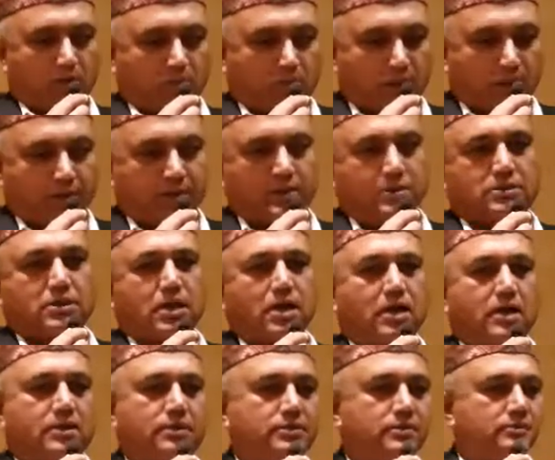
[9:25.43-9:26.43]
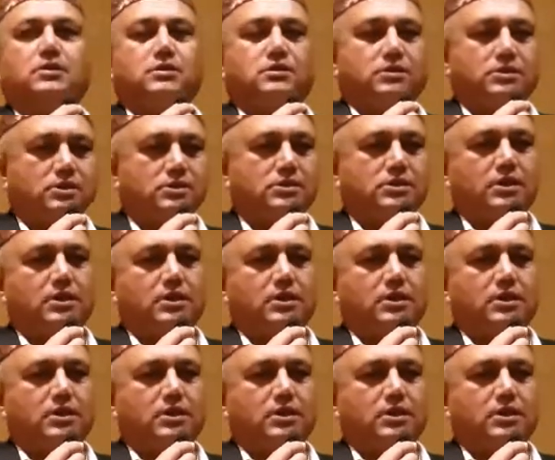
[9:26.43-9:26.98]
Pakistan, these